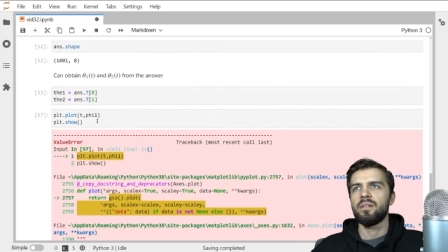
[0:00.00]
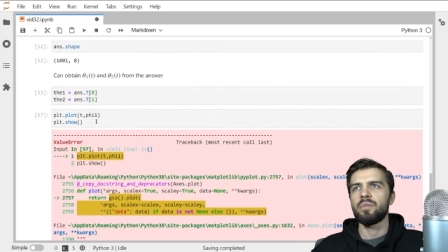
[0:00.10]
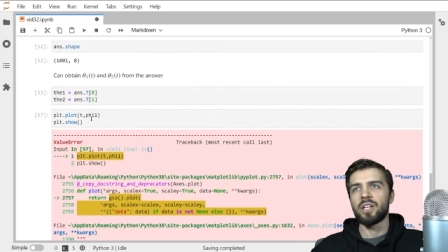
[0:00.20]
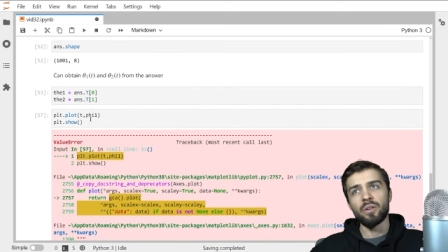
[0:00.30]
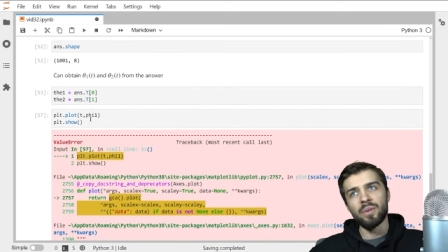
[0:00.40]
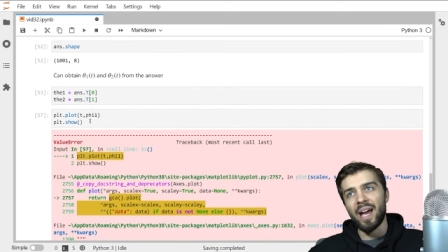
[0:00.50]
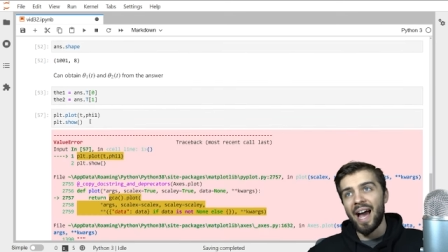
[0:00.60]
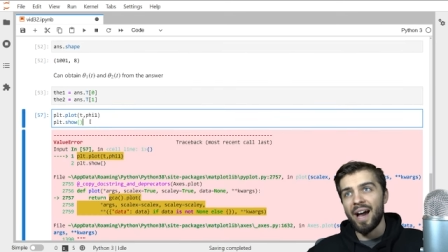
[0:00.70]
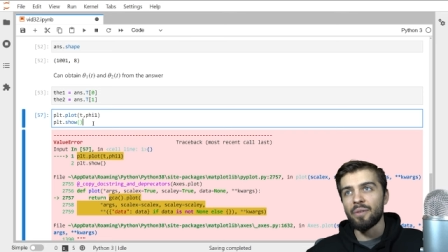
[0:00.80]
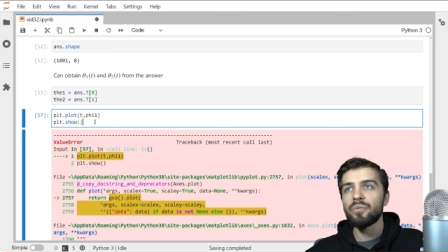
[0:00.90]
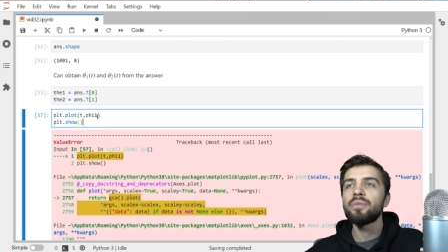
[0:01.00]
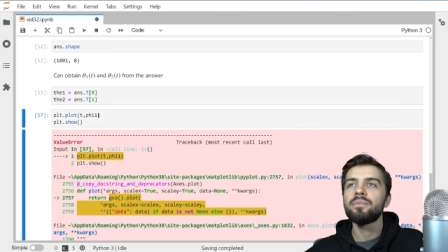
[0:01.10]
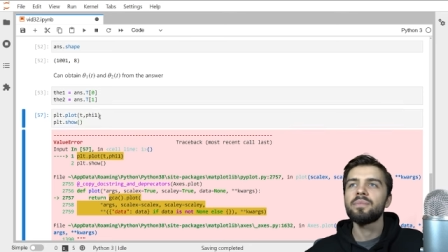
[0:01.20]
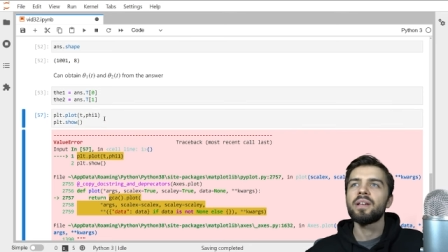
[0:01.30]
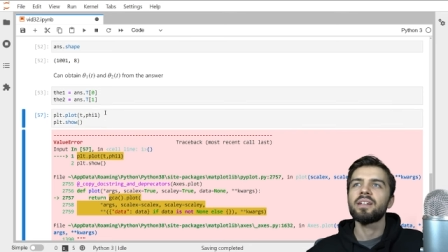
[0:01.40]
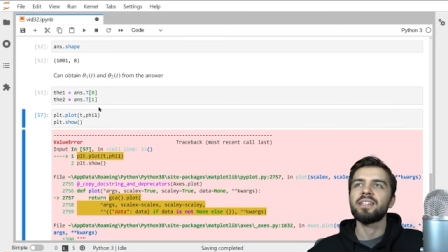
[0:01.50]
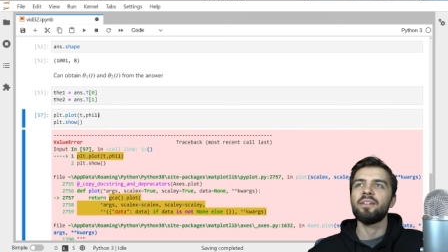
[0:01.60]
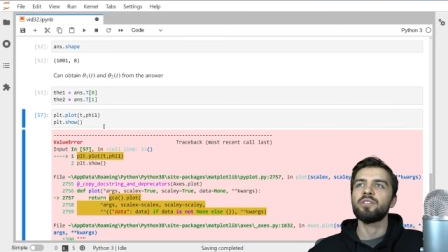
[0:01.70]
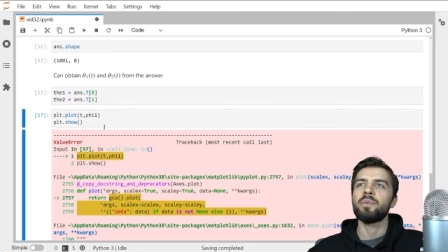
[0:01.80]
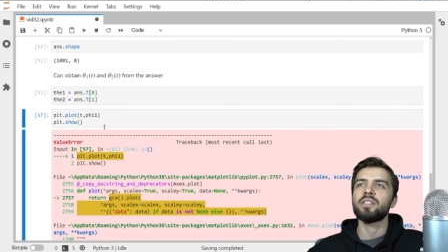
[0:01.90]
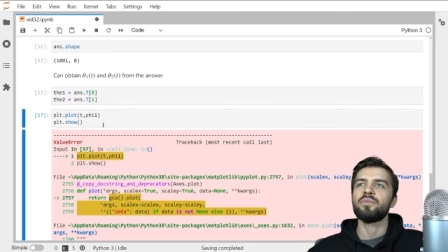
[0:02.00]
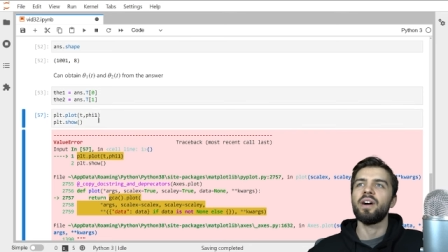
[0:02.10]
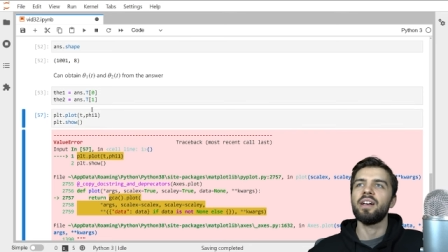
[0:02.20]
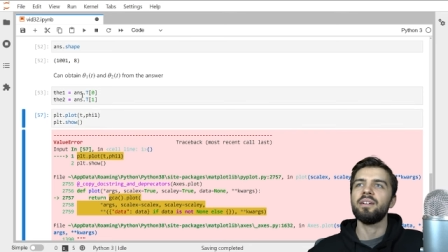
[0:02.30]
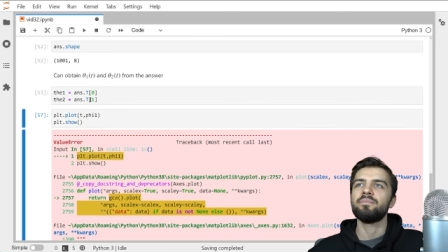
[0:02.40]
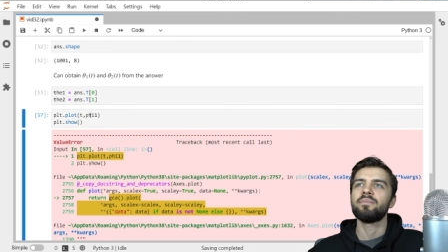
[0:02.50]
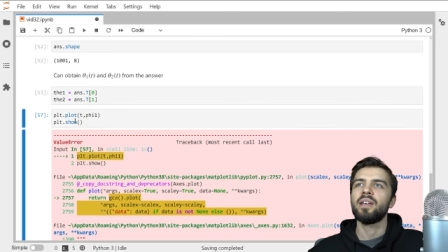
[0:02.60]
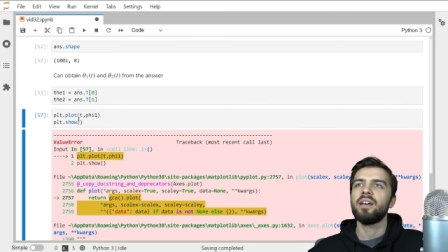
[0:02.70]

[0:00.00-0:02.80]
which I don't have because I haven't specified it.